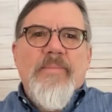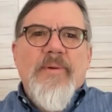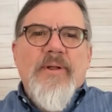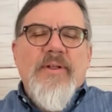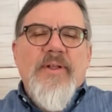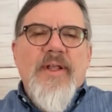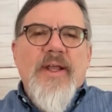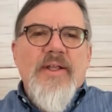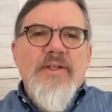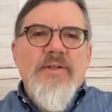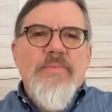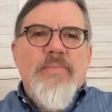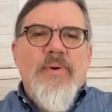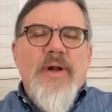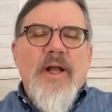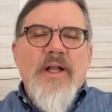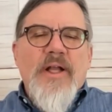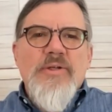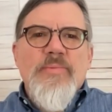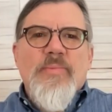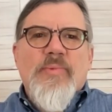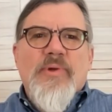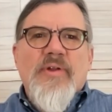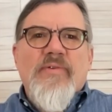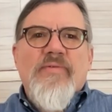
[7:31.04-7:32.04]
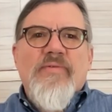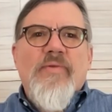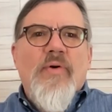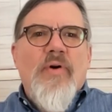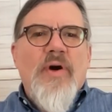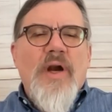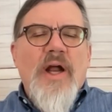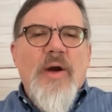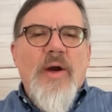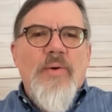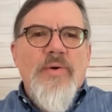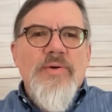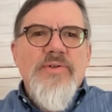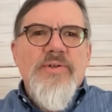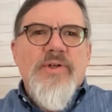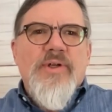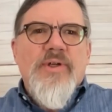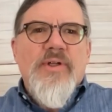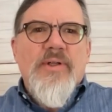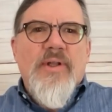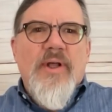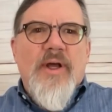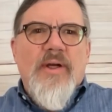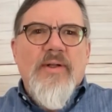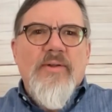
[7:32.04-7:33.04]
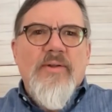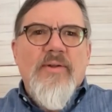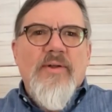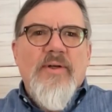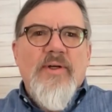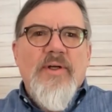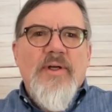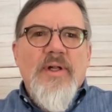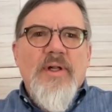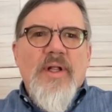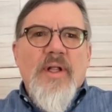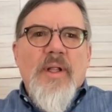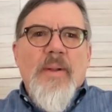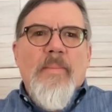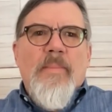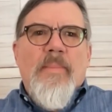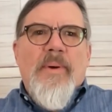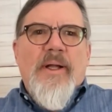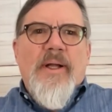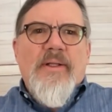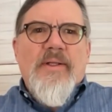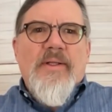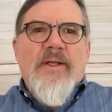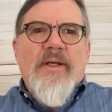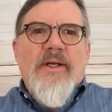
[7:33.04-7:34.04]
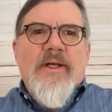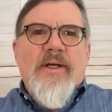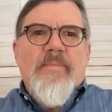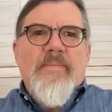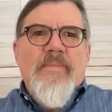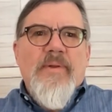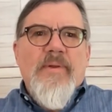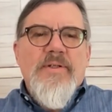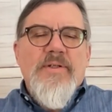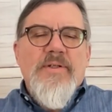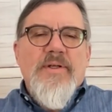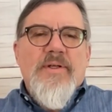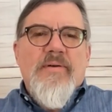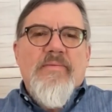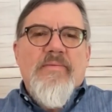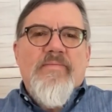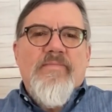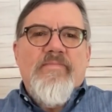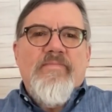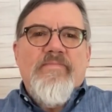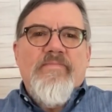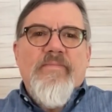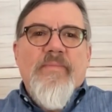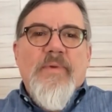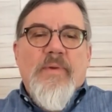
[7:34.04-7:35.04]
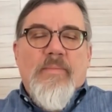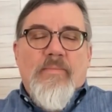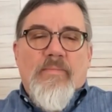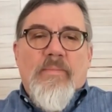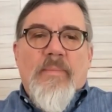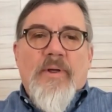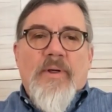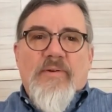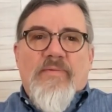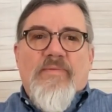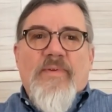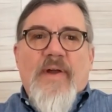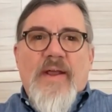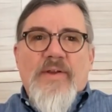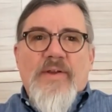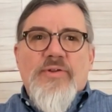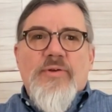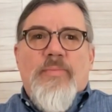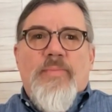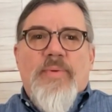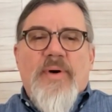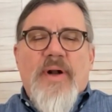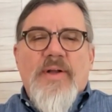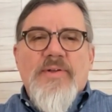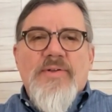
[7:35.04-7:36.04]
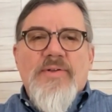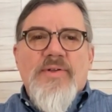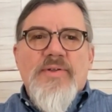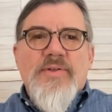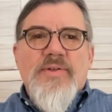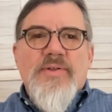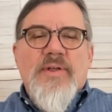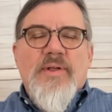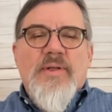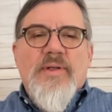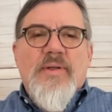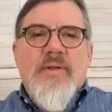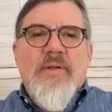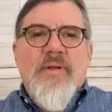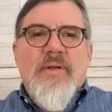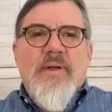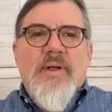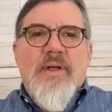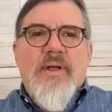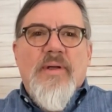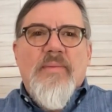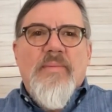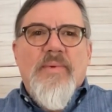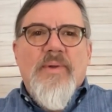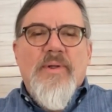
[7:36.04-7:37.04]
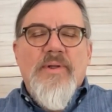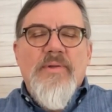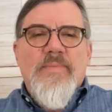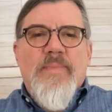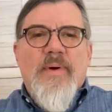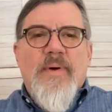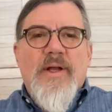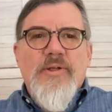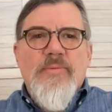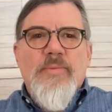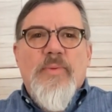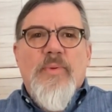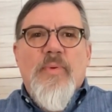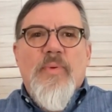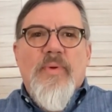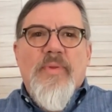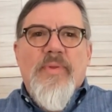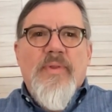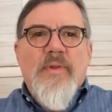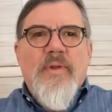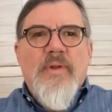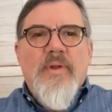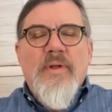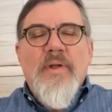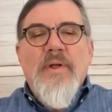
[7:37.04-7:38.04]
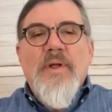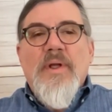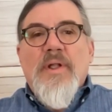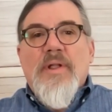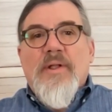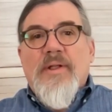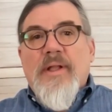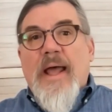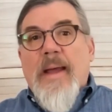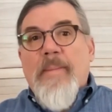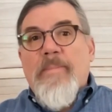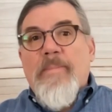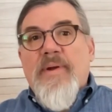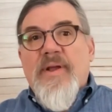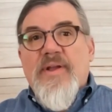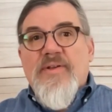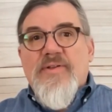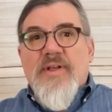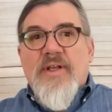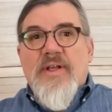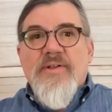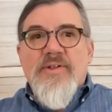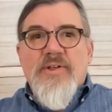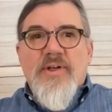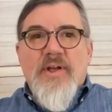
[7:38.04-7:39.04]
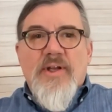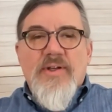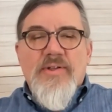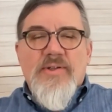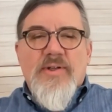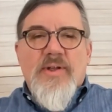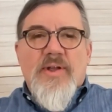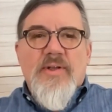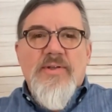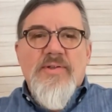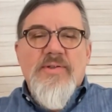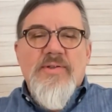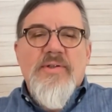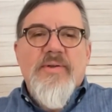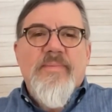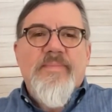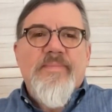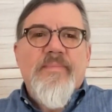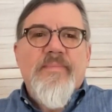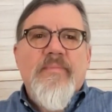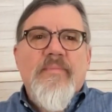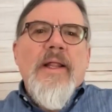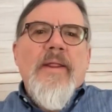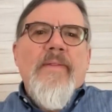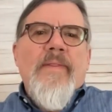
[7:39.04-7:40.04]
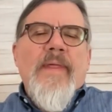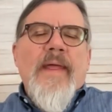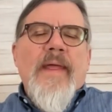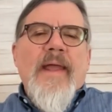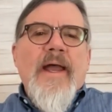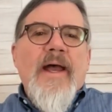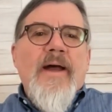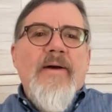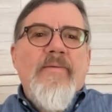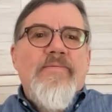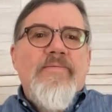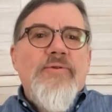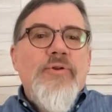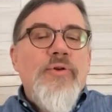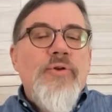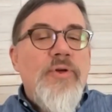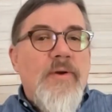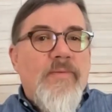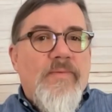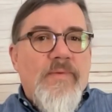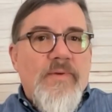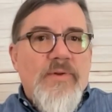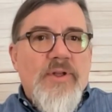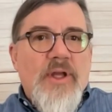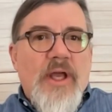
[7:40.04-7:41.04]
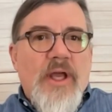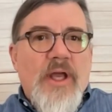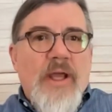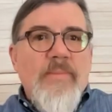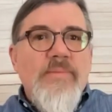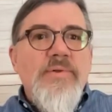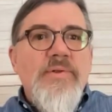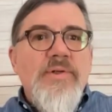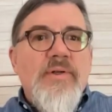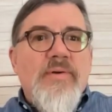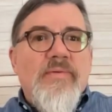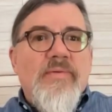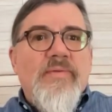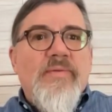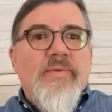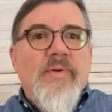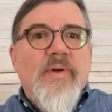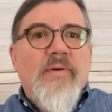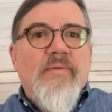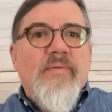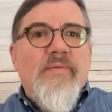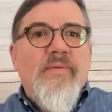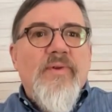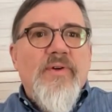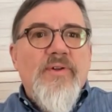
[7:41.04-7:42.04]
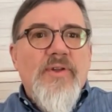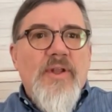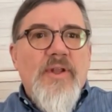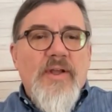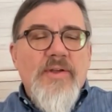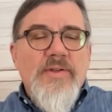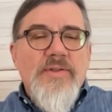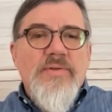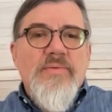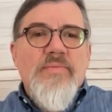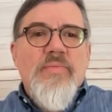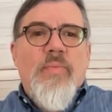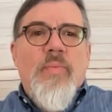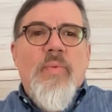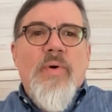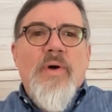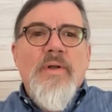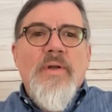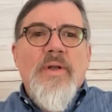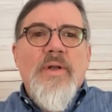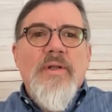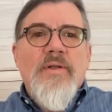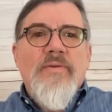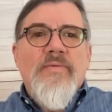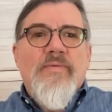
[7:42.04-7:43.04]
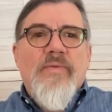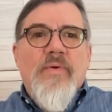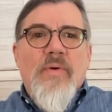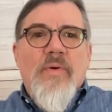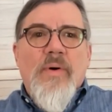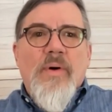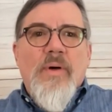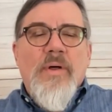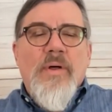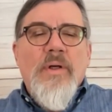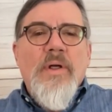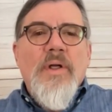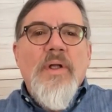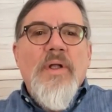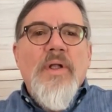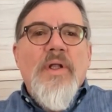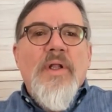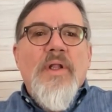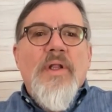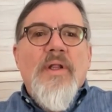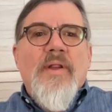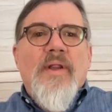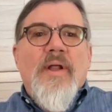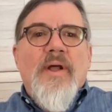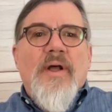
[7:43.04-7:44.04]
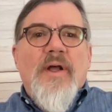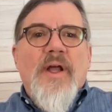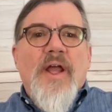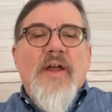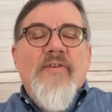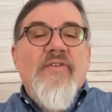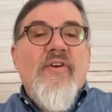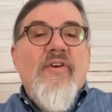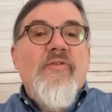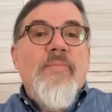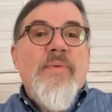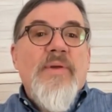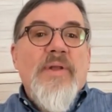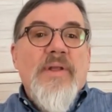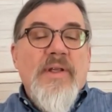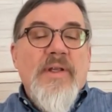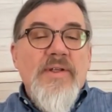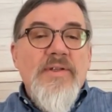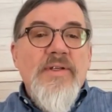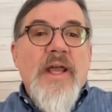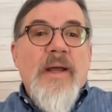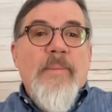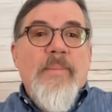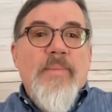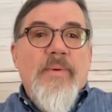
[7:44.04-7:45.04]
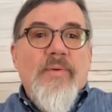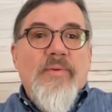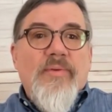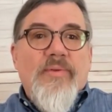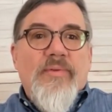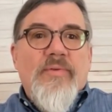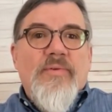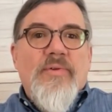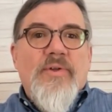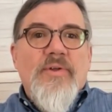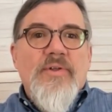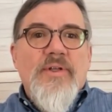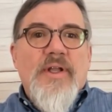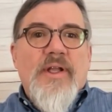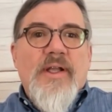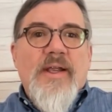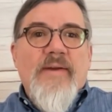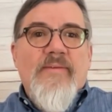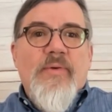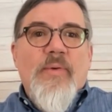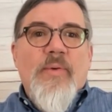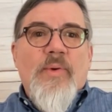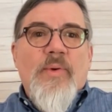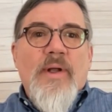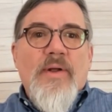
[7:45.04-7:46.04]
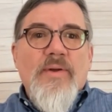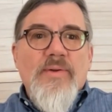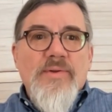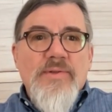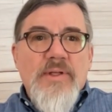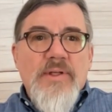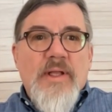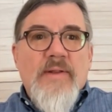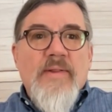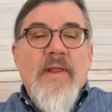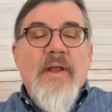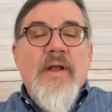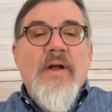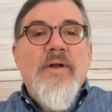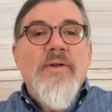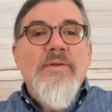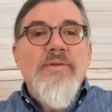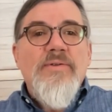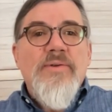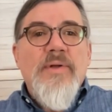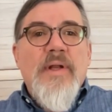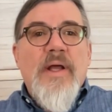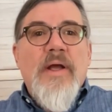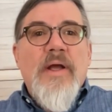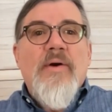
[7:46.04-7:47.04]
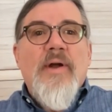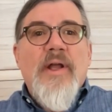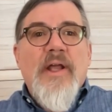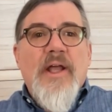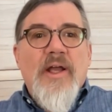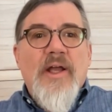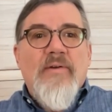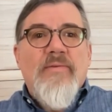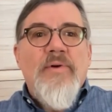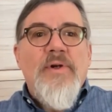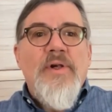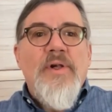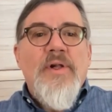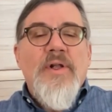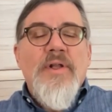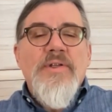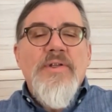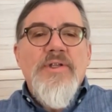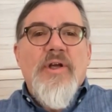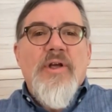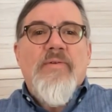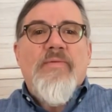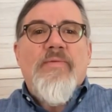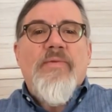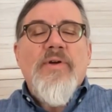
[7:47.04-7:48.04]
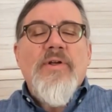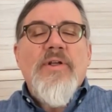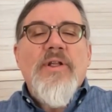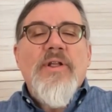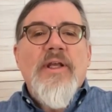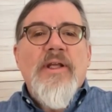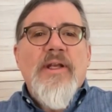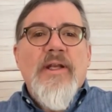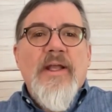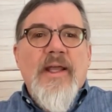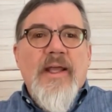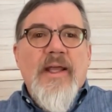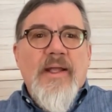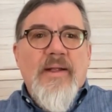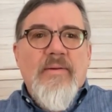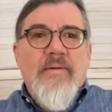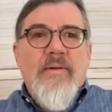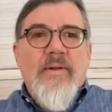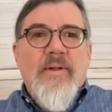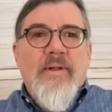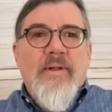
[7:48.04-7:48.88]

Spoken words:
It takes approximately 4 hours to conduct, but it's a much faster process than is possible with lab-based NGS tests. They have 2 different types of their tests. One is for FFPE samples, just like everyone else, and they also now have cell-free DNA